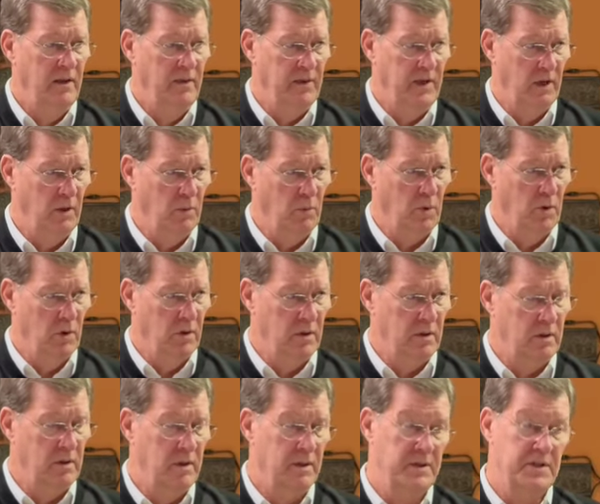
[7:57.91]
There
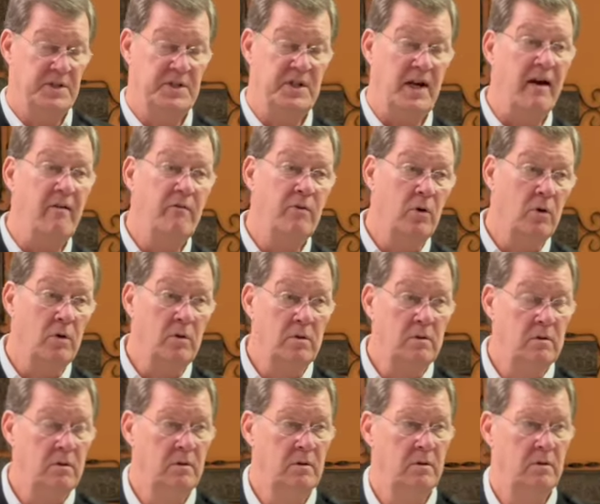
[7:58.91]
were several
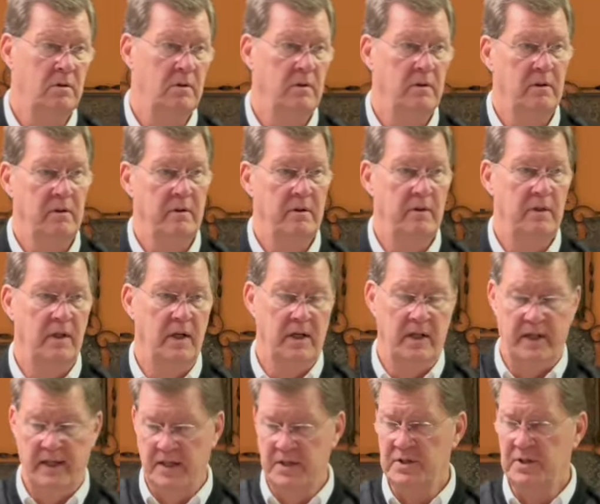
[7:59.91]

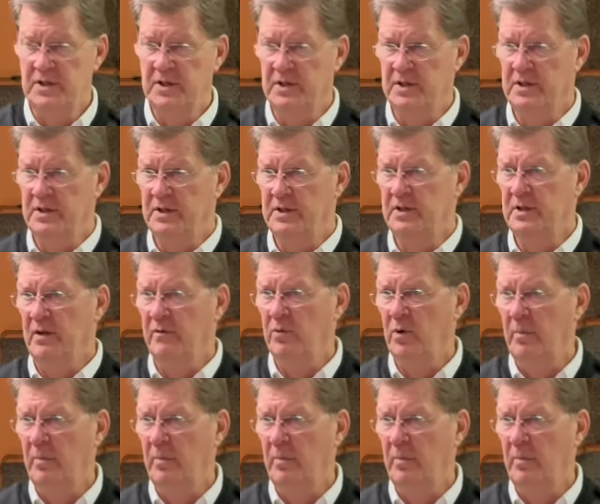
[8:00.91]
instances of